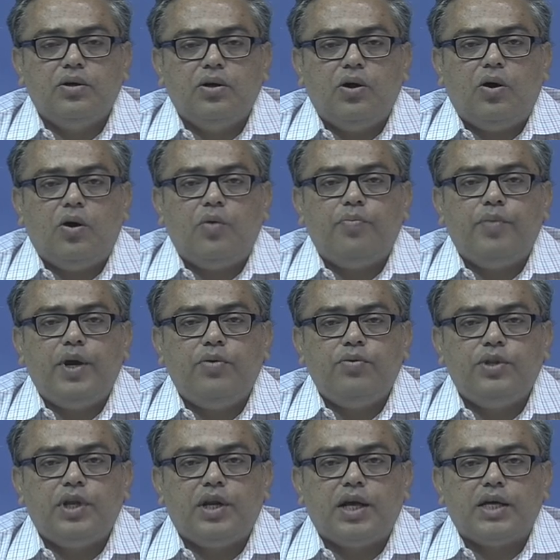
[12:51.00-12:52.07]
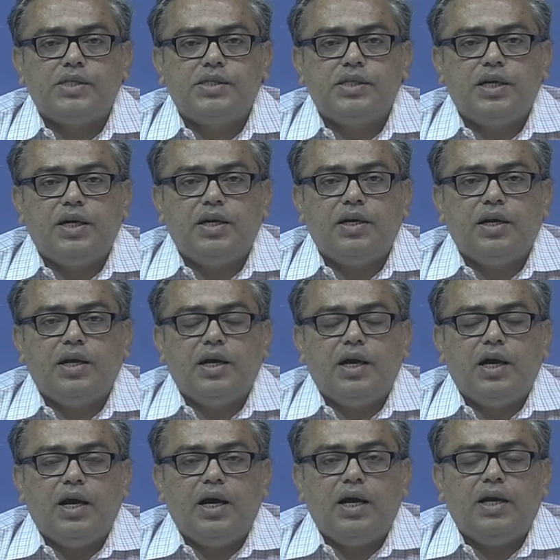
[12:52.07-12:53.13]
or met with an accident,
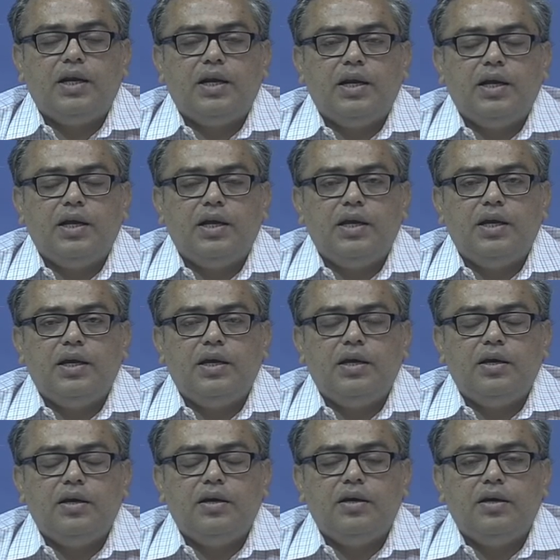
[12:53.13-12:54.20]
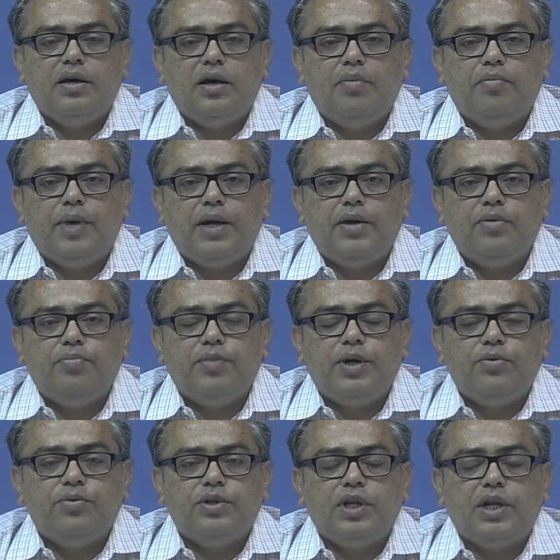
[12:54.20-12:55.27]
and he met
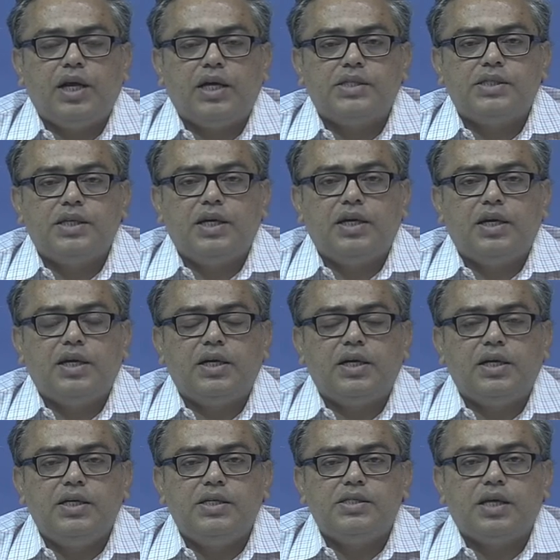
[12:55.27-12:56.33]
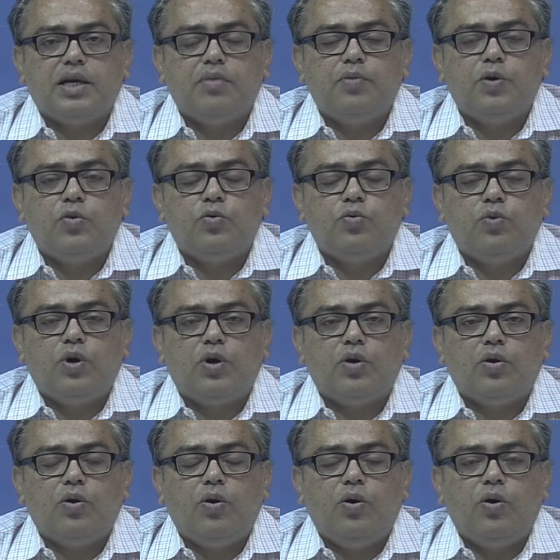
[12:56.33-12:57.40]
with an accident and he is unable to work,
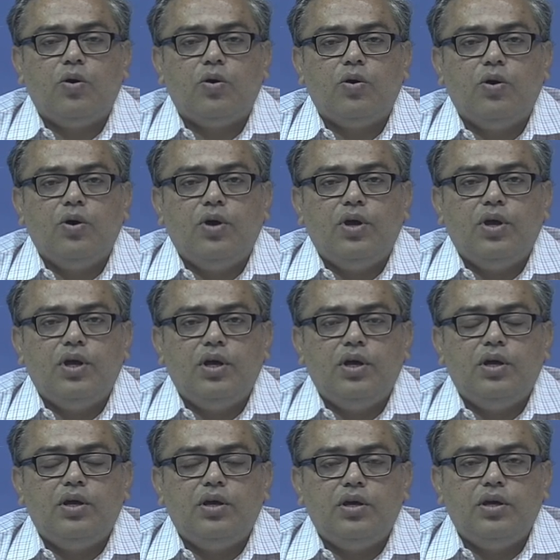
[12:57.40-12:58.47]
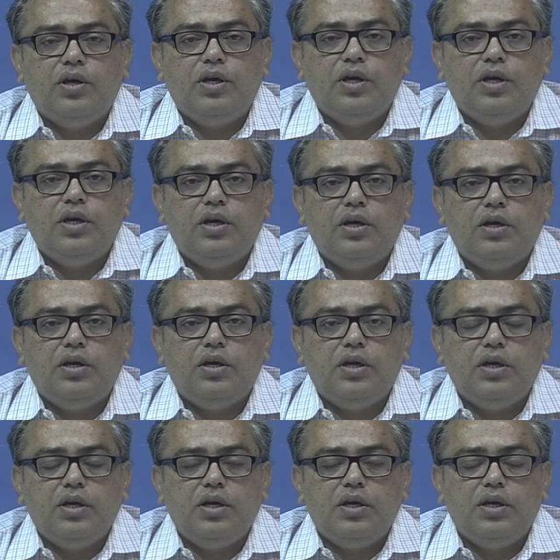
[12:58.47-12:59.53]
or he
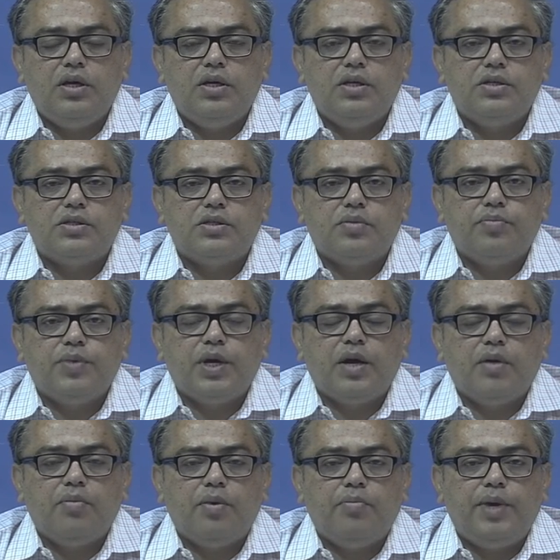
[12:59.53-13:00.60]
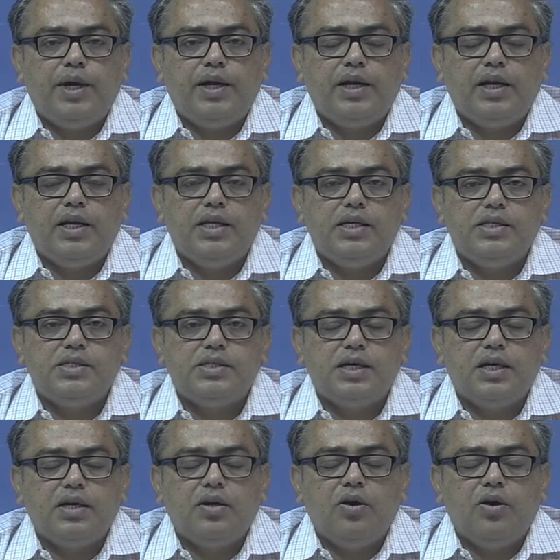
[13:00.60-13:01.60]
is became a mentally insane,